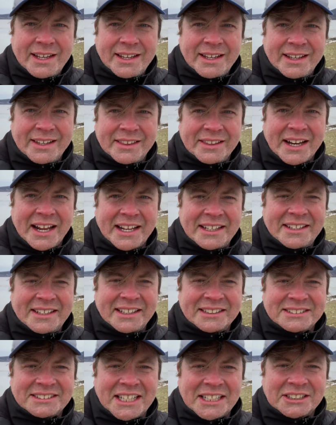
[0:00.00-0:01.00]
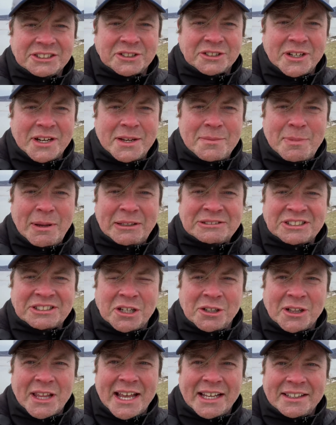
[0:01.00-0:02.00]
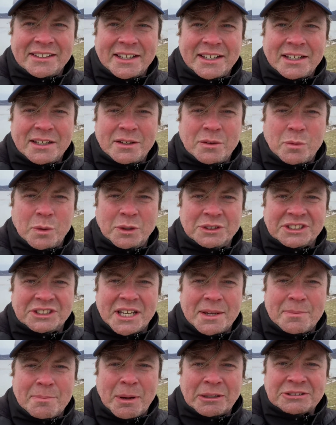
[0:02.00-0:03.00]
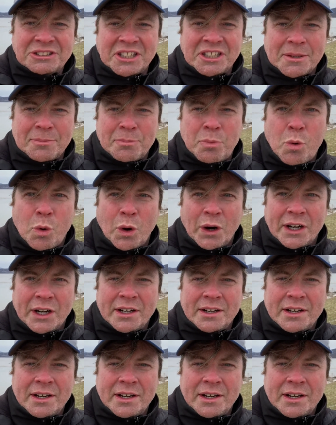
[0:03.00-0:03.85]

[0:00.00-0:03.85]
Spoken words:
In the 19th century, Peekskill Landing was a bustling port.